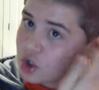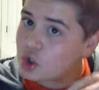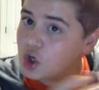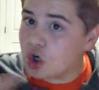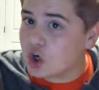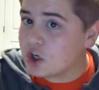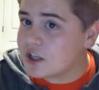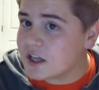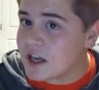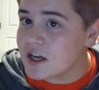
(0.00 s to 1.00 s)

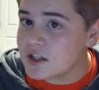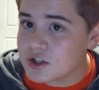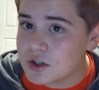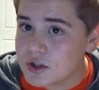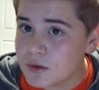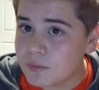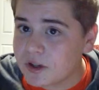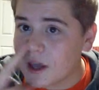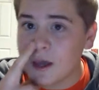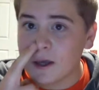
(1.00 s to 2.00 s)
could get injured
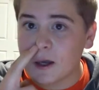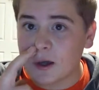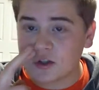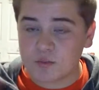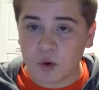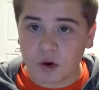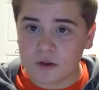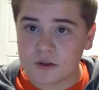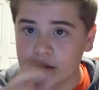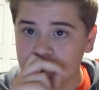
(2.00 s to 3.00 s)
playing a
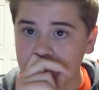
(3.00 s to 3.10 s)
sport,